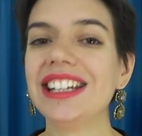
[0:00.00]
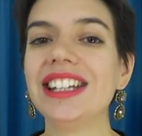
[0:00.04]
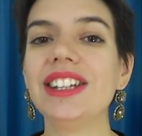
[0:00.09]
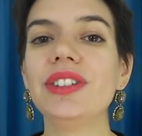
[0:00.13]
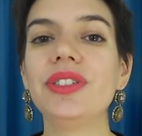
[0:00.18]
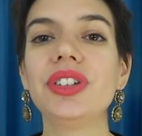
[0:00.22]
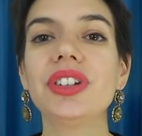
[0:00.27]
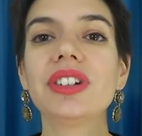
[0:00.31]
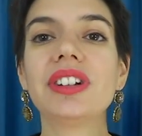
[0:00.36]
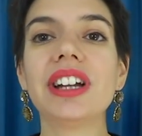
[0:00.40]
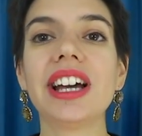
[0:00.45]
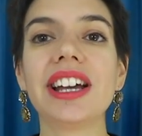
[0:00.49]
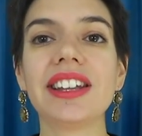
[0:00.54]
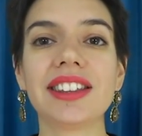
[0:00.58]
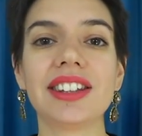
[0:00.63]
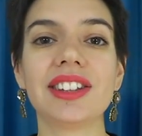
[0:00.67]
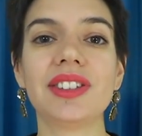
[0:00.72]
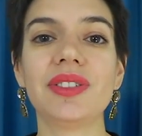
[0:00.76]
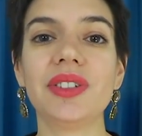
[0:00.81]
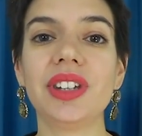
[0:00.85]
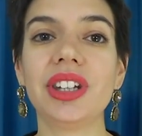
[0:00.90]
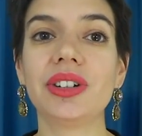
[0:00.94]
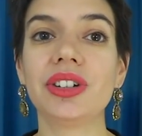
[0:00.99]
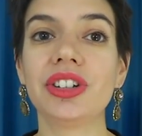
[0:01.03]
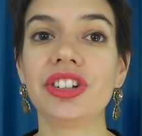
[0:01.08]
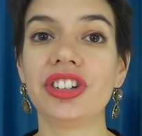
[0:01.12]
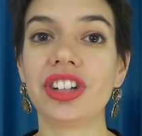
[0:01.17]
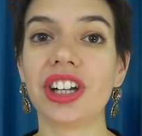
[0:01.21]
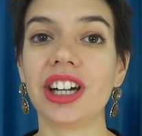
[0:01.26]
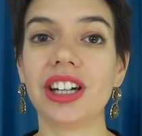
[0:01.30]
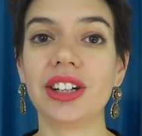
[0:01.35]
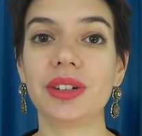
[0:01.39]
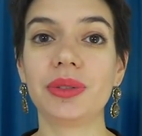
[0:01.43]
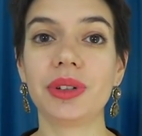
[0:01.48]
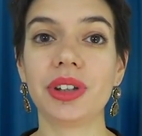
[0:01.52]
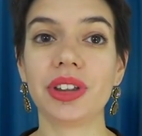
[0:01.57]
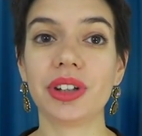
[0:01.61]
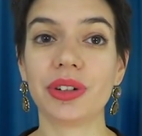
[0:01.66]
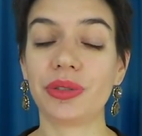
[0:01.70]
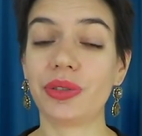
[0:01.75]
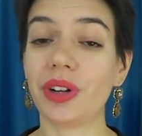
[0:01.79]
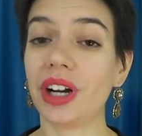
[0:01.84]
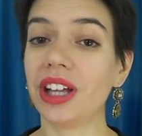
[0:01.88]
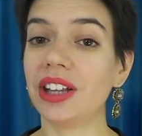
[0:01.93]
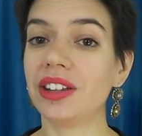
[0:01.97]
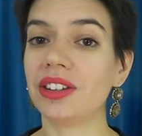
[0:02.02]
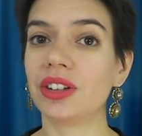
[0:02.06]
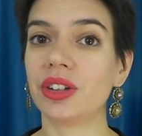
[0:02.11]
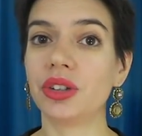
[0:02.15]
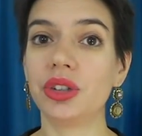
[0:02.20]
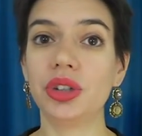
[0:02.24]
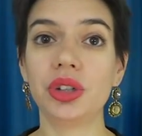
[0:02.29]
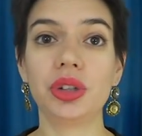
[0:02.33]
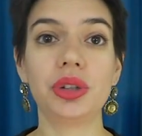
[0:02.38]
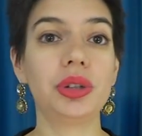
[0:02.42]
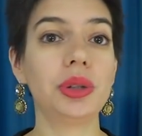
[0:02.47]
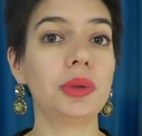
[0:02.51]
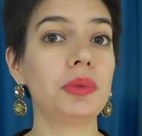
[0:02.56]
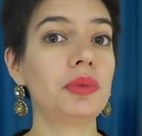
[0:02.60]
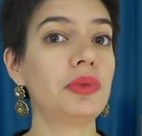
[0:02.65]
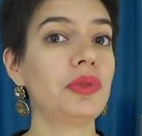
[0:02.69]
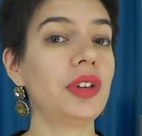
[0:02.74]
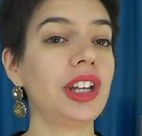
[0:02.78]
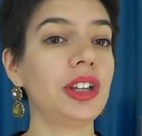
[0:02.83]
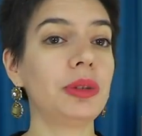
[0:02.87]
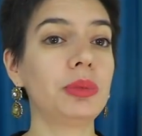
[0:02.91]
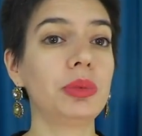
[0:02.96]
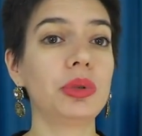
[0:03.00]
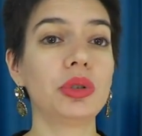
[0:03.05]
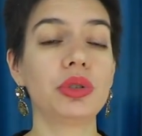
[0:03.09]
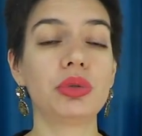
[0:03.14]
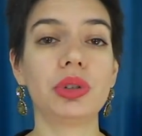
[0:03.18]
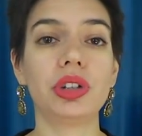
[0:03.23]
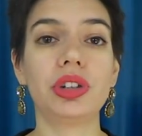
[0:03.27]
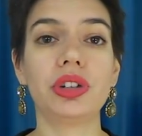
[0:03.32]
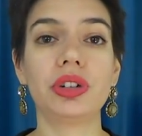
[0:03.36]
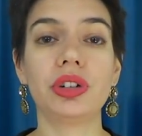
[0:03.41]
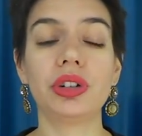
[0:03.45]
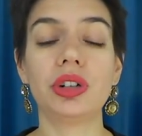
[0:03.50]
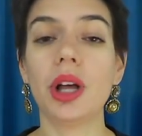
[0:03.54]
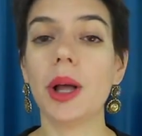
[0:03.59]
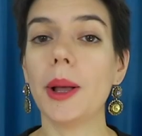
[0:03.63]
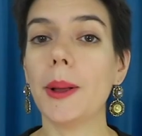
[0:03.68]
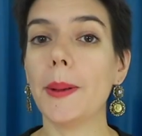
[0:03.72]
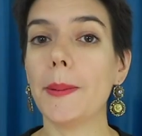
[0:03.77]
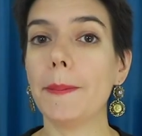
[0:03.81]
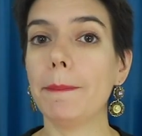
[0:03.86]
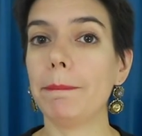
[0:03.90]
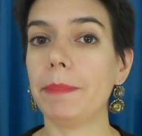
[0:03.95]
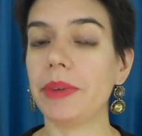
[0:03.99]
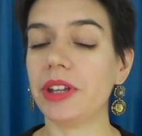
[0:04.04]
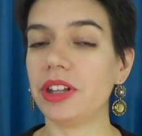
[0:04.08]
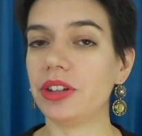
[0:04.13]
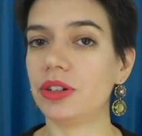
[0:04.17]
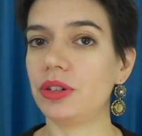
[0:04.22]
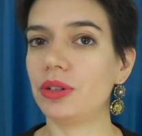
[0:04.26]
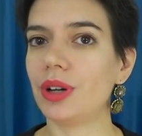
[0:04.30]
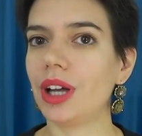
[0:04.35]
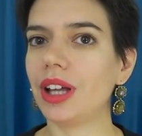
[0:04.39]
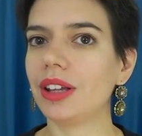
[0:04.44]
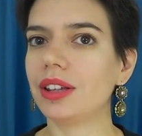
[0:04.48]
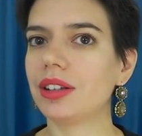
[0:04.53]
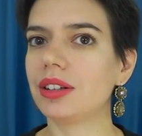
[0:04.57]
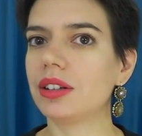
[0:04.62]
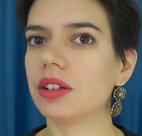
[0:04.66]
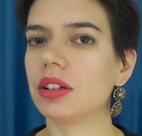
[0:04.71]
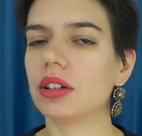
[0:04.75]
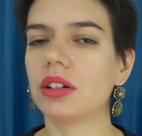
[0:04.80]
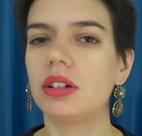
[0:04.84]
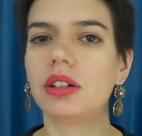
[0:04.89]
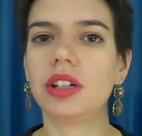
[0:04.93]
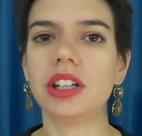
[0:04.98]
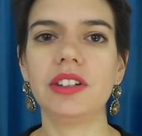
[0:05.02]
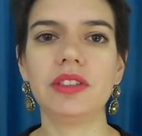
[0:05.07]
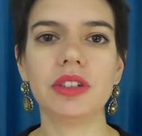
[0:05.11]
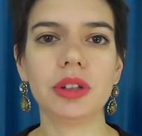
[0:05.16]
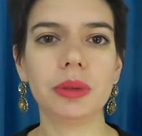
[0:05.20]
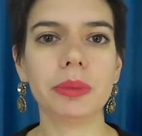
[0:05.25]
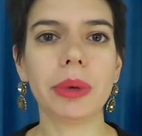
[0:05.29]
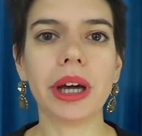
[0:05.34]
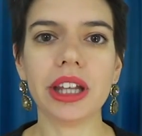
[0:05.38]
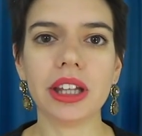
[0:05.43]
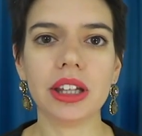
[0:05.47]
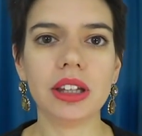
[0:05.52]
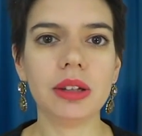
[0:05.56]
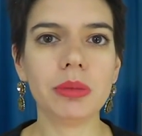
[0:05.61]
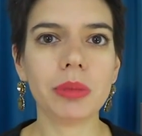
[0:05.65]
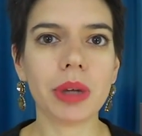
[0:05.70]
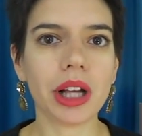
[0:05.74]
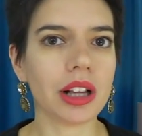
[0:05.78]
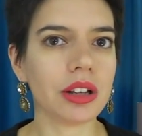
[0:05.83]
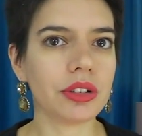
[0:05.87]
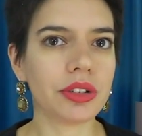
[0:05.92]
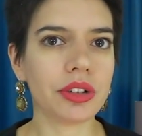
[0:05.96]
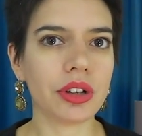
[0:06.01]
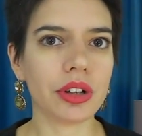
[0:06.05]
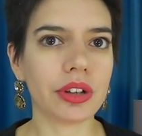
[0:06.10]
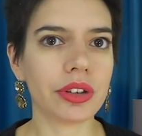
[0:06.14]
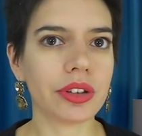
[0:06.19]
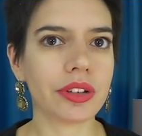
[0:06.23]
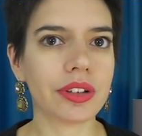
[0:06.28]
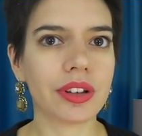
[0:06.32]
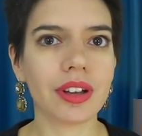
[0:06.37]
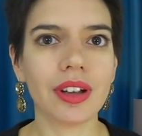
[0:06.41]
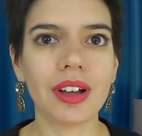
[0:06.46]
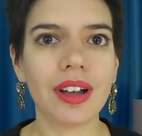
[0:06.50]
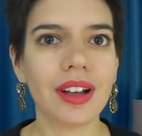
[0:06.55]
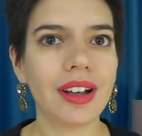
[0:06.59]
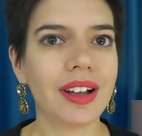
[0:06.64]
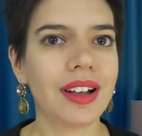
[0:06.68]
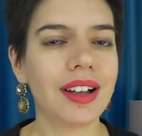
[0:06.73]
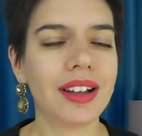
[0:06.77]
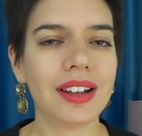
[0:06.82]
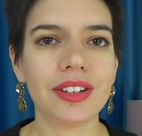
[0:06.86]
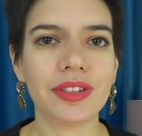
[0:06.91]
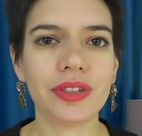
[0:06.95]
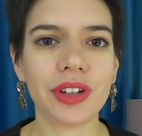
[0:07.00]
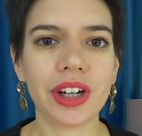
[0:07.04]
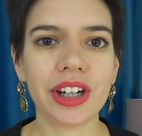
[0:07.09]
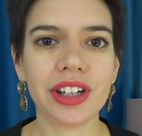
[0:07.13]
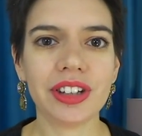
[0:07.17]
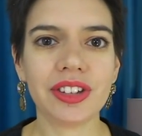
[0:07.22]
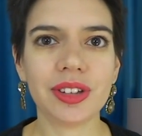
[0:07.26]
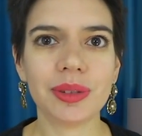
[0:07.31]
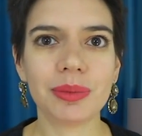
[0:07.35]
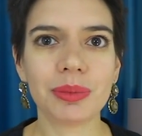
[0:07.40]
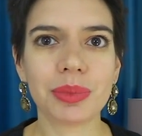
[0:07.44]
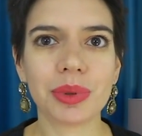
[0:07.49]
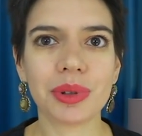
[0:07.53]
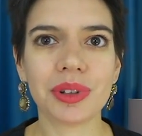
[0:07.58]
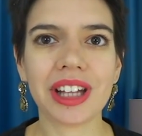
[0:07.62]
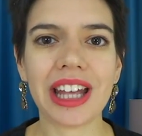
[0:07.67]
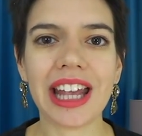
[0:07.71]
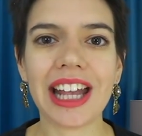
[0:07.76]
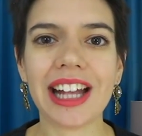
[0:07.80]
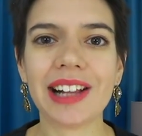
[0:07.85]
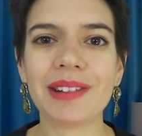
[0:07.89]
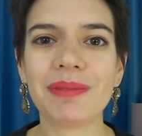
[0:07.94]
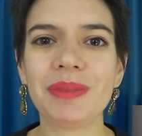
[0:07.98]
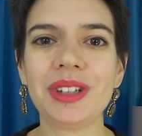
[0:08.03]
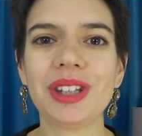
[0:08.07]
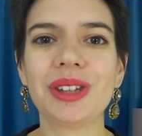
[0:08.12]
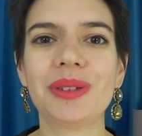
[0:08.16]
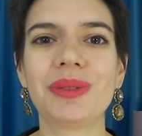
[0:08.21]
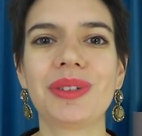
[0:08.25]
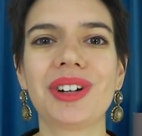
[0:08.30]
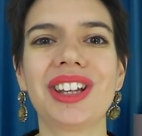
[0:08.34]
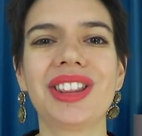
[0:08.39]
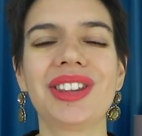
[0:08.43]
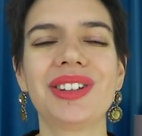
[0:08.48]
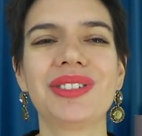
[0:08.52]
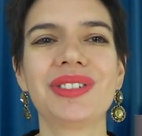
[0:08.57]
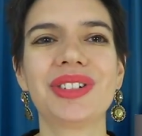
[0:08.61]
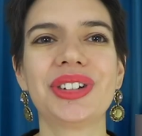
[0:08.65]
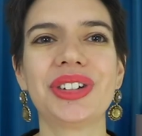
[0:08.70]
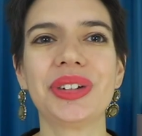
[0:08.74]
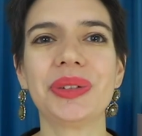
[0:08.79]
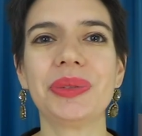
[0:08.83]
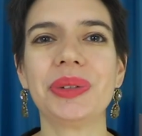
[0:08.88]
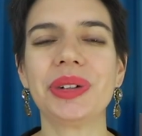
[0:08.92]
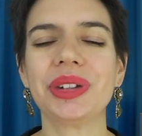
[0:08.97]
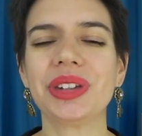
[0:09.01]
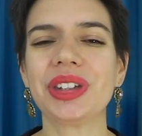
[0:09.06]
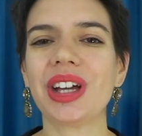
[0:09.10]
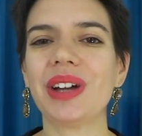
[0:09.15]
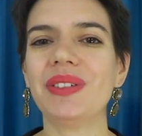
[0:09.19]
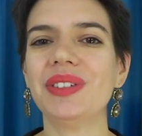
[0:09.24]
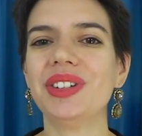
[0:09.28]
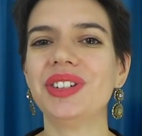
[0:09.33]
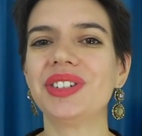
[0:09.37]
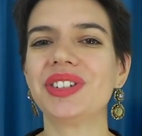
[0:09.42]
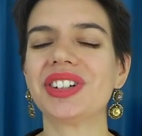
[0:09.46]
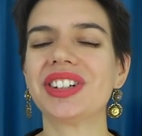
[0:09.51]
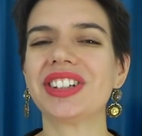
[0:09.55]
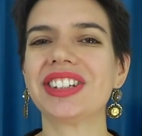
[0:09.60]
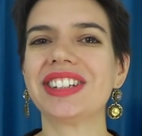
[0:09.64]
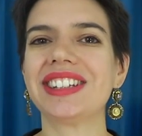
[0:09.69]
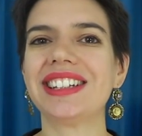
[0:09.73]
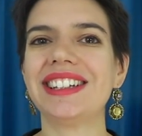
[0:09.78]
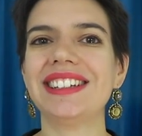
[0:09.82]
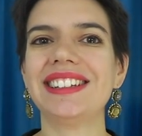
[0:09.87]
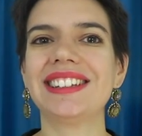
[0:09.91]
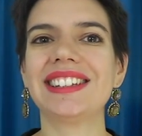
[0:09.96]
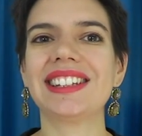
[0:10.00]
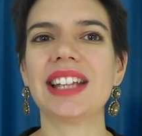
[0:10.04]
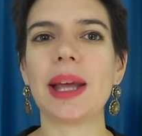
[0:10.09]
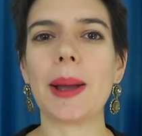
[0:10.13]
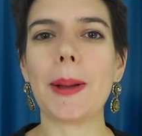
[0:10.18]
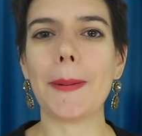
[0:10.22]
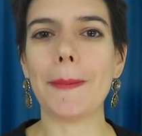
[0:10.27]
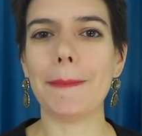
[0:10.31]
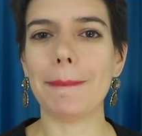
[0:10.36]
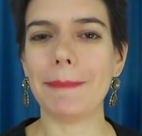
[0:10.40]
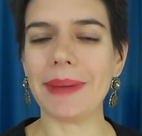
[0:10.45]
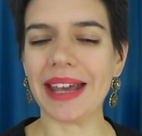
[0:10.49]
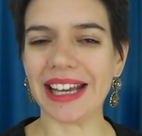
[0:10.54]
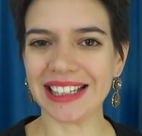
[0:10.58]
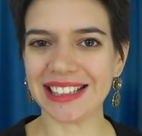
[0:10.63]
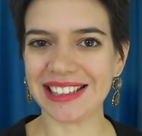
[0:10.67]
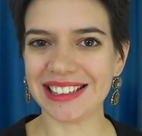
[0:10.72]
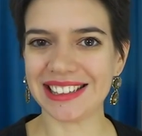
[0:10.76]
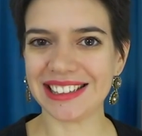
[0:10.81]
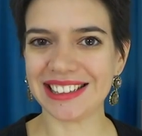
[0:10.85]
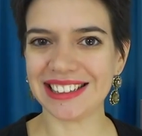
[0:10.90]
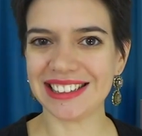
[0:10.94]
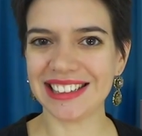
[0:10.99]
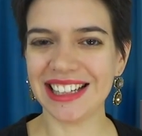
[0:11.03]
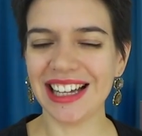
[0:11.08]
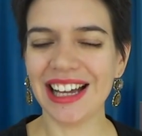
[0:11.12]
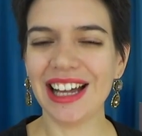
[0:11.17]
If you like this video, share it with your friends on YouTube, Facebook, Twitter, Pinterest, or even by email. Just very simple. Help me spread the word about Comme, Française. Merci.